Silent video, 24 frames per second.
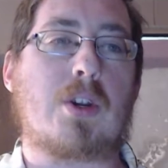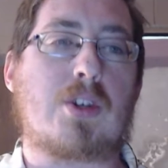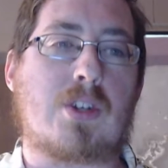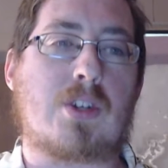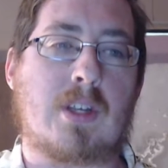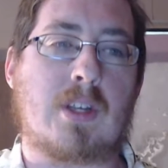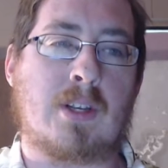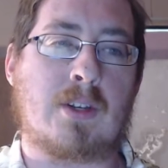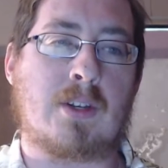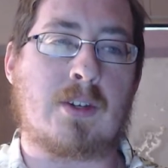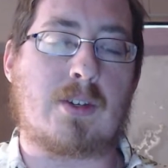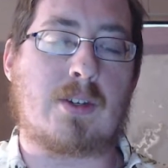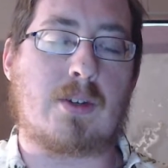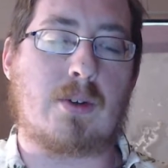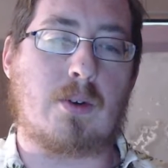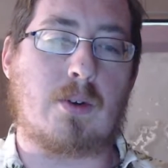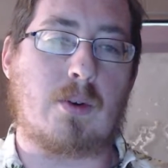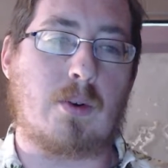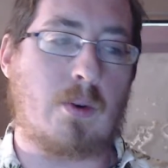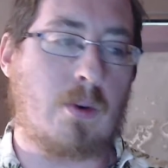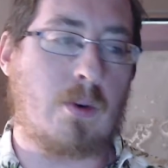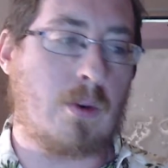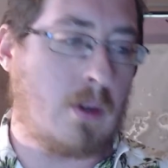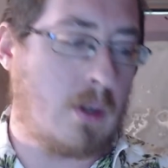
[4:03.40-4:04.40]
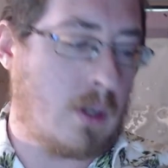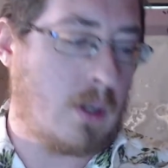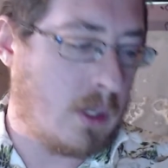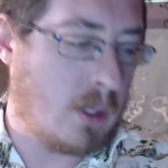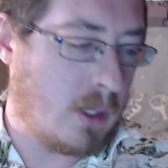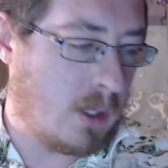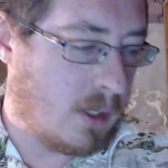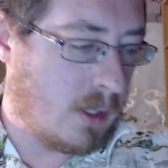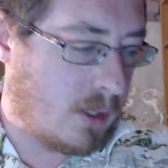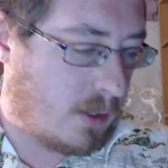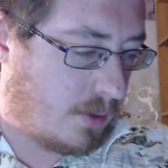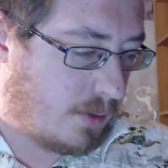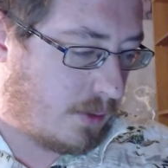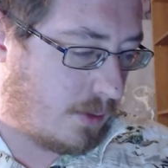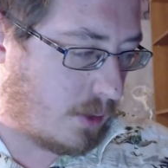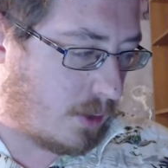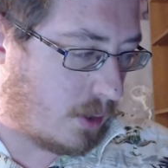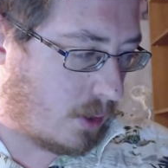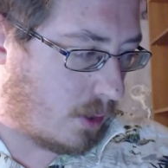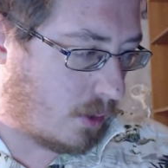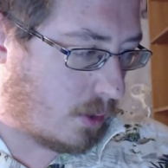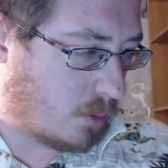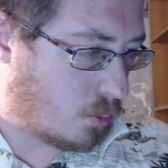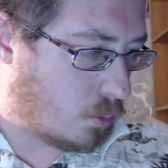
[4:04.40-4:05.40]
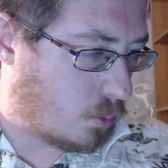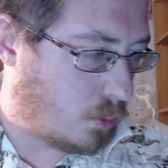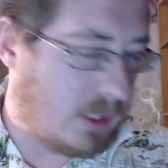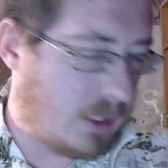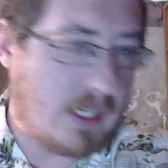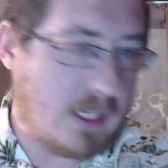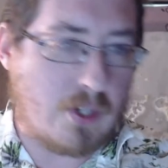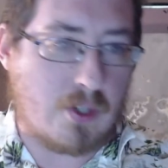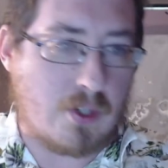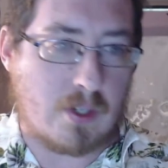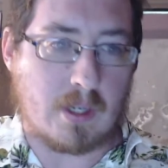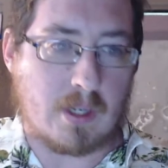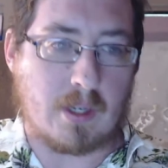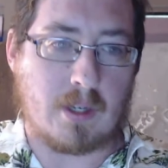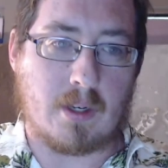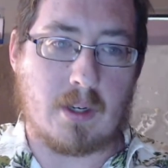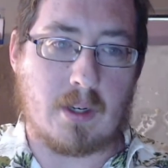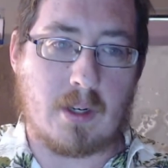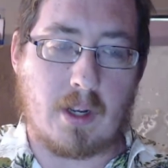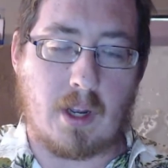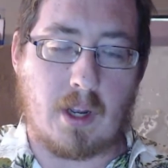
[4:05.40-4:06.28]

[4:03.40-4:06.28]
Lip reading: into the region